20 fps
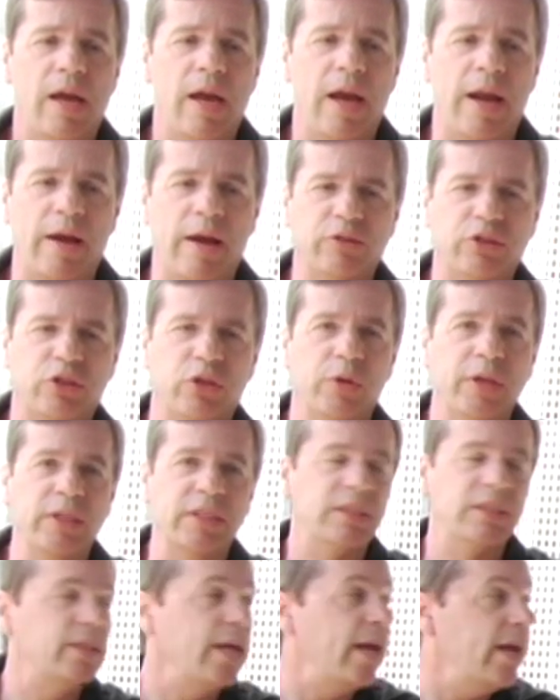and I was doing
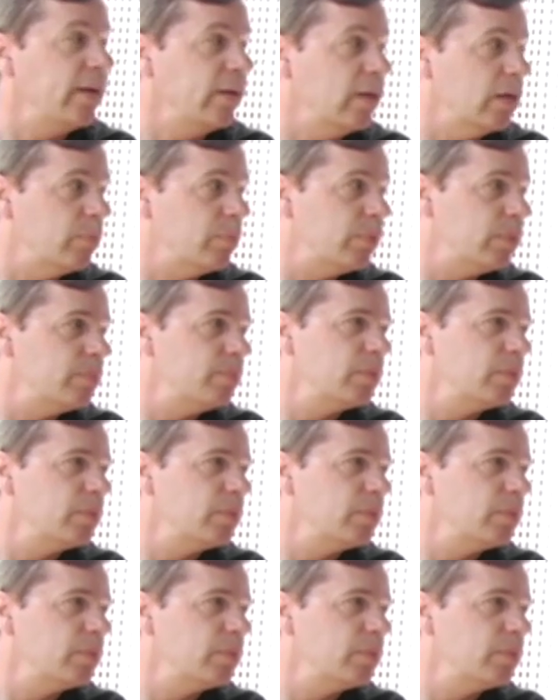stand-up.